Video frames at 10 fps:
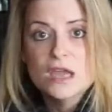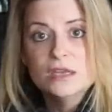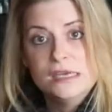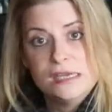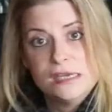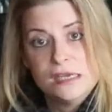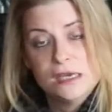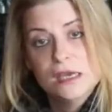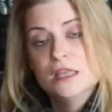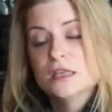I
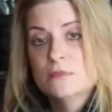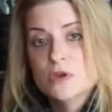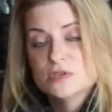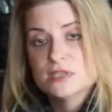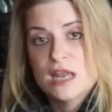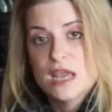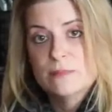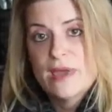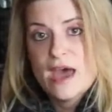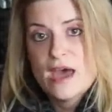need the most
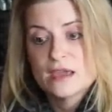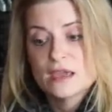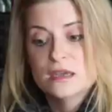laid back,